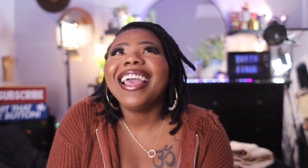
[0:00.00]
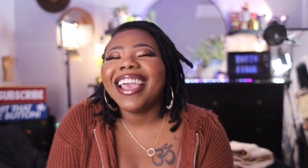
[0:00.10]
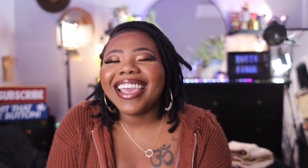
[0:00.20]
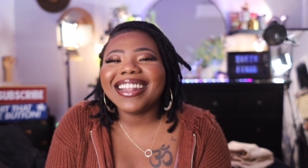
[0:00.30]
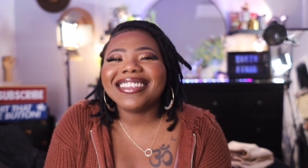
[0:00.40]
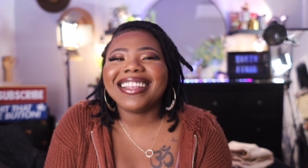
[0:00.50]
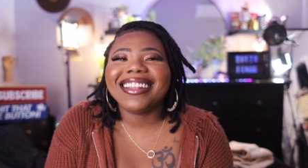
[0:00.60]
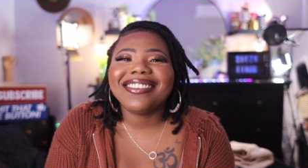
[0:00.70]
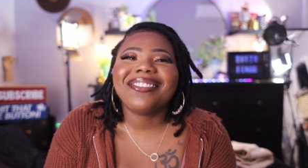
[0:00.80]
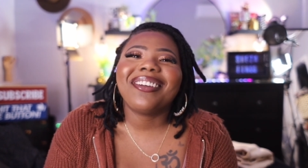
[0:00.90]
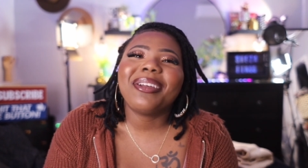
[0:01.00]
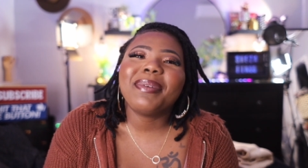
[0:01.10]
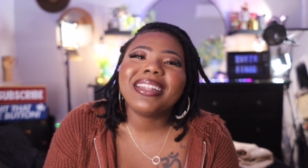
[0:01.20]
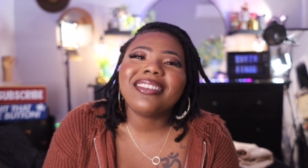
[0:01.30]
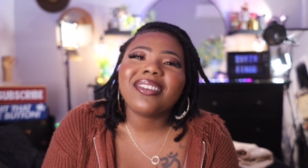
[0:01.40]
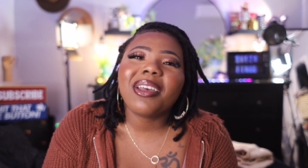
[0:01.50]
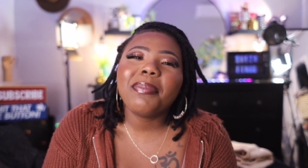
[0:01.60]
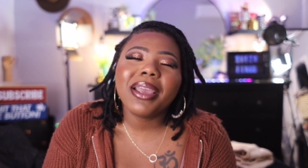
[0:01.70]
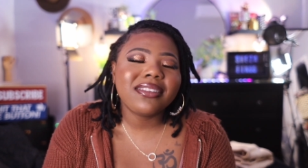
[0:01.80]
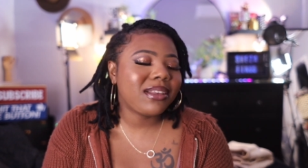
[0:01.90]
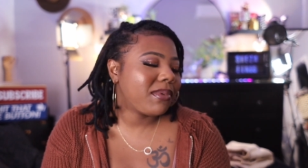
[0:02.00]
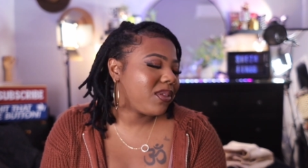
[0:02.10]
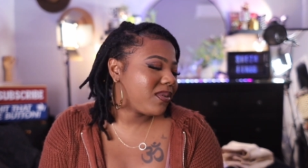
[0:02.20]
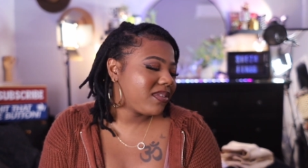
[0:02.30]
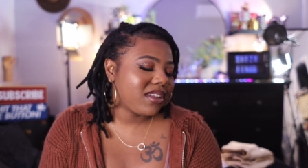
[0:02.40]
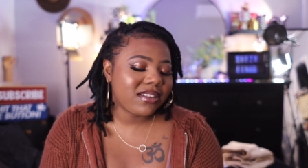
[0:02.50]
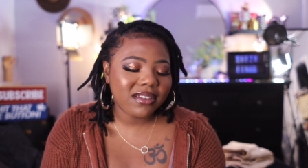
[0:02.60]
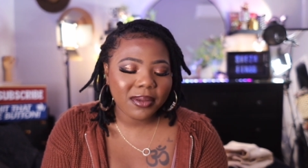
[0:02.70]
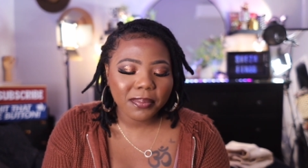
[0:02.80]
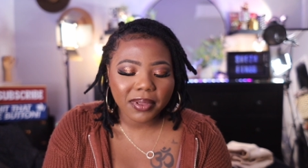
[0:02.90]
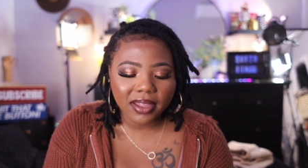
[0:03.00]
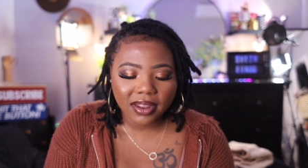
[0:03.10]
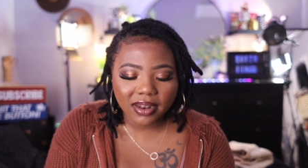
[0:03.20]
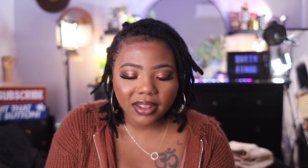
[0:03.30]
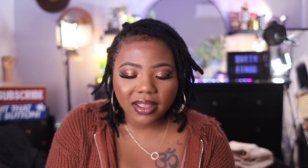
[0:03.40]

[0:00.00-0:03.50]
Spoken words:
in a sense, you know what I mean? So I picked some of those things up, and